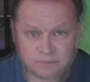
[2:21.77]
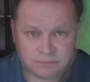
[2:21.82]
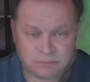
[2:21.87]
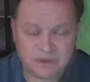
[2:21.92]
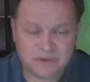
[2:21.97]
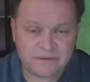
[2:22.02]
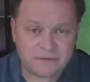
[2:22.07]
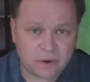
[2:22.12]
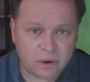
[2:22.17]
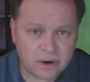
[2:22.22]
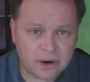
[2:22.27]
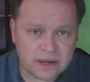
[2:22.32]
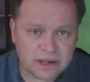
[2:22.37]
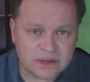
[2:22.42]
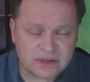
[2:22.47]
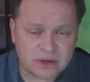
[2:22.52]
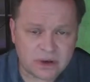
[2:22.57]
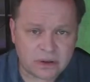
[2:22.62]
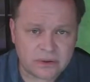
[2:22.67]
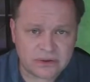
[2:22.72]
Before I
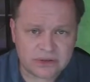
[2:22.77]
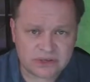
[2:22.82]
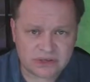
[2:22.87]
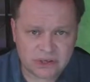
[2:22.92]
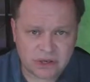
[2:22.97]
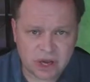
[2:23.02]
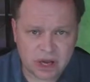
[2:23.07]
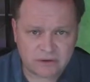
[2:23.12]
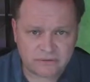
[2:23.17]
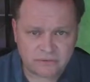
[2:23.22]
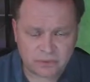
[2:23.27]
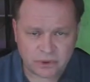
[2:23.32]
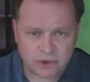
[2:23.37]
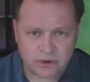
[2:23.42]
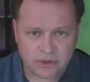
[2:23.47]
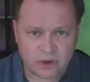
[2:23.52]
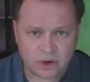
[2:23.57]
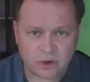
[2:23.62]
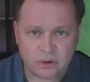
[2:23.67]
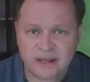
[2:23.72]
install the software though,